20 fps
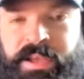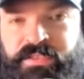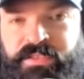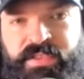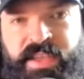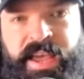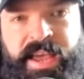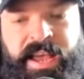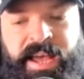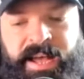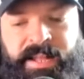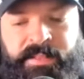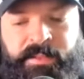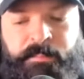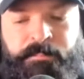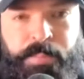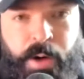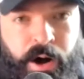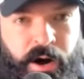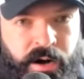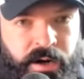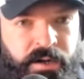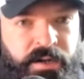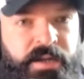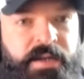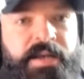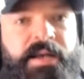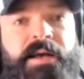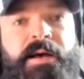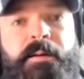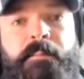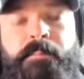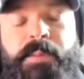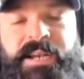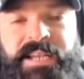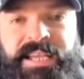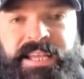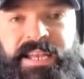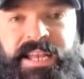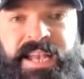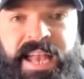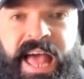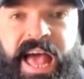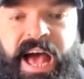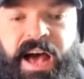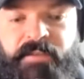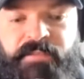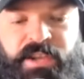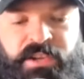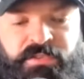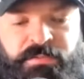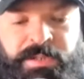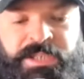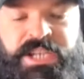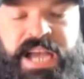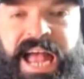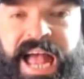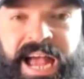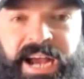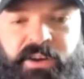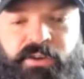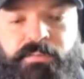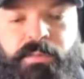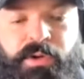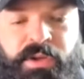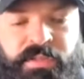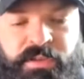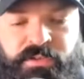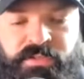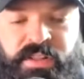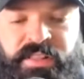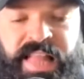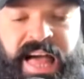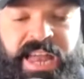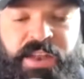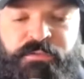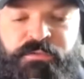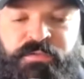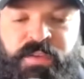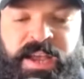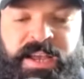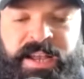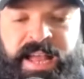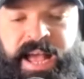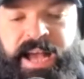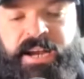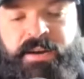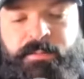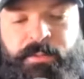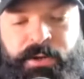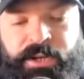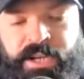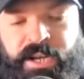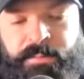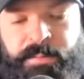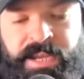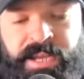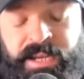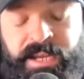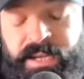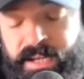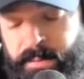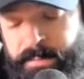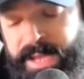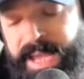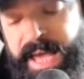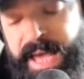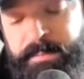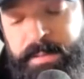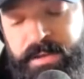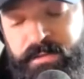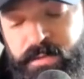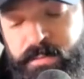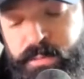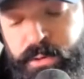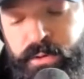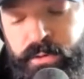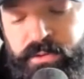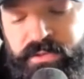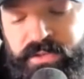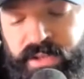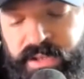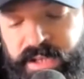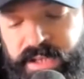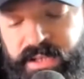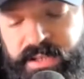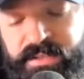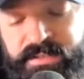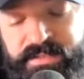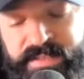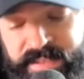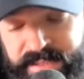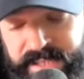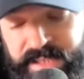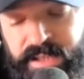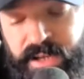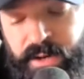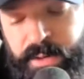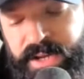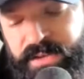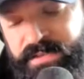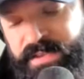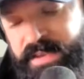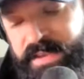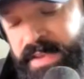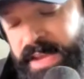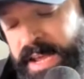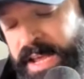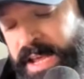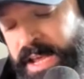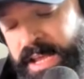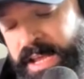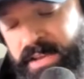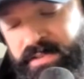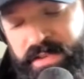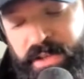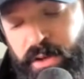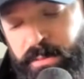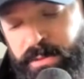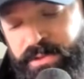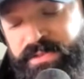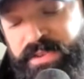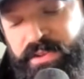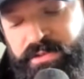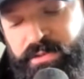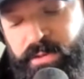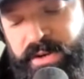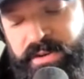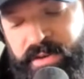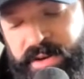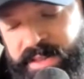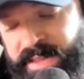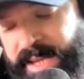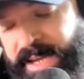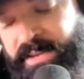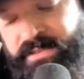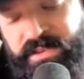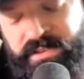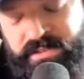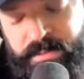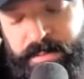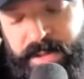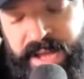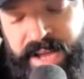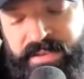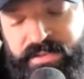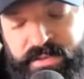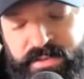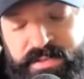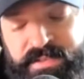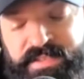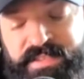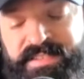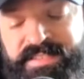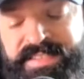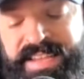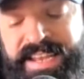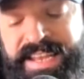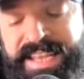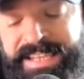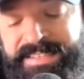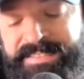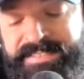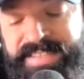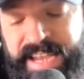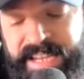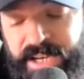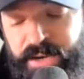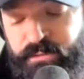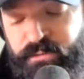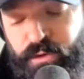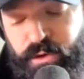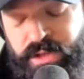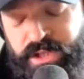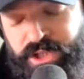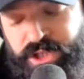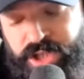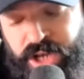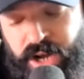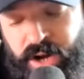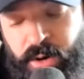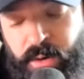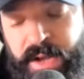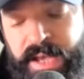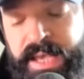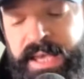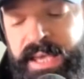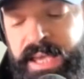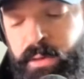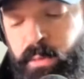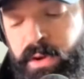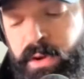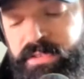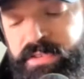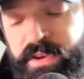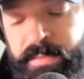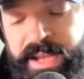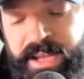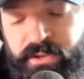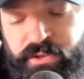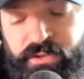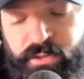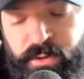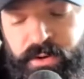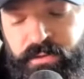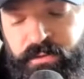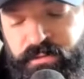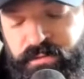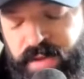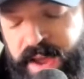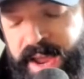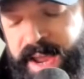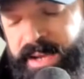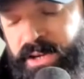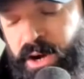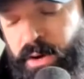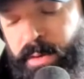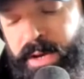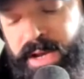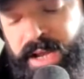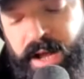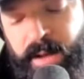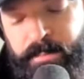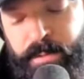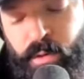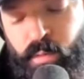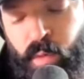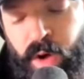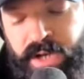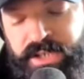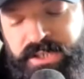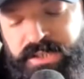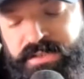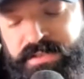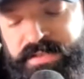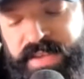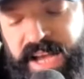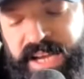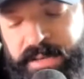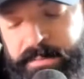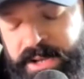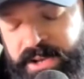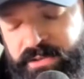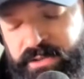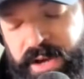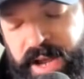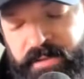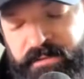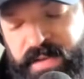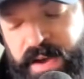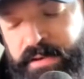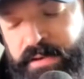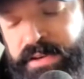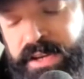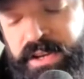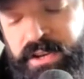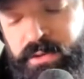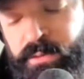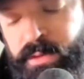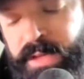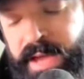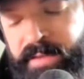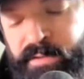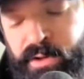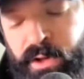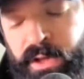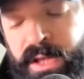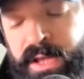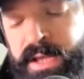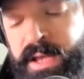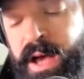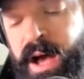may say at the bar. But he didn't have as much acrimony. There's a lot of fan acrimony coming coming at him. Even Bruno DeLillo, he says he's a global sales director at Legacy Supply Services. He said excited for the show. He wasn't a Michael Jordan fan growing up, but watching this documentary, I found a new level